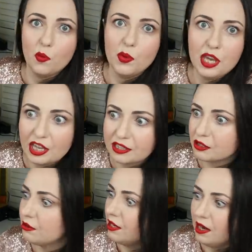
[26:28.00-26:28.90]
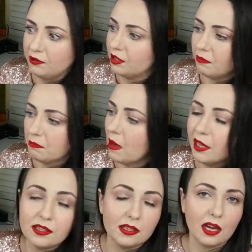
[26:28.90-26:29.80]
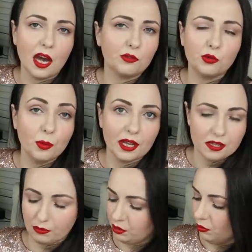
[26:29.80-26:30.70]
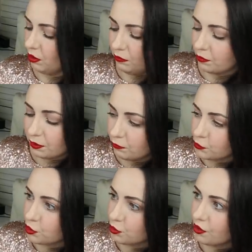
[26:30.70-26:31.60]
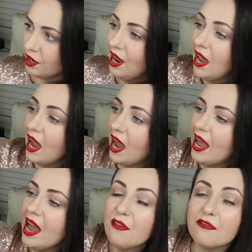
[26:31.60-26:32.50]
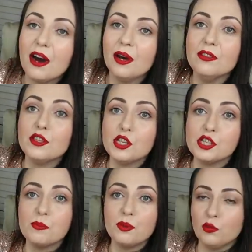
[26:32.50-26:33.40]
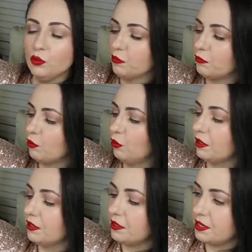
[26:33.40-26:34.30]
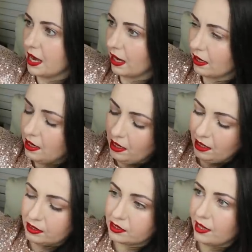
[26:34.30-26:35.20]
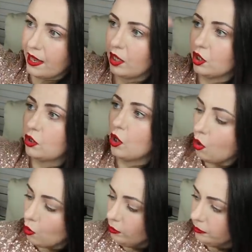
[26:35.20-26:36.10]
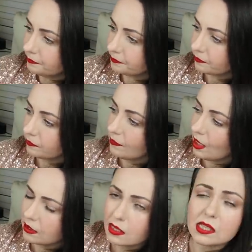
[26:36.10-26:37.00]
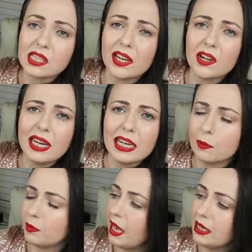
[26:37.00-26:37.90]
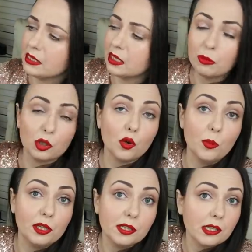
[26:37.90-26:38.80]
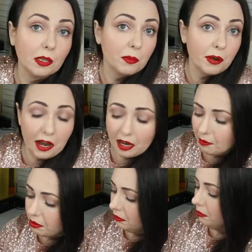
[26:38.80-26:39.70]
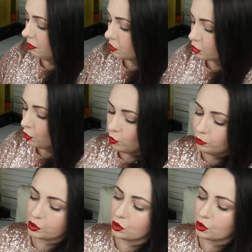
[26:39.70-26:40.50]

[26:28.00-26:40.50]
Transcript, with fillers: weeks, not really, after month and a half, two months I was looking for it, for sure. I have found this beautiful thing. It's like a dome. This is acrylic, plastic, but normally it's unbreakable, let's hope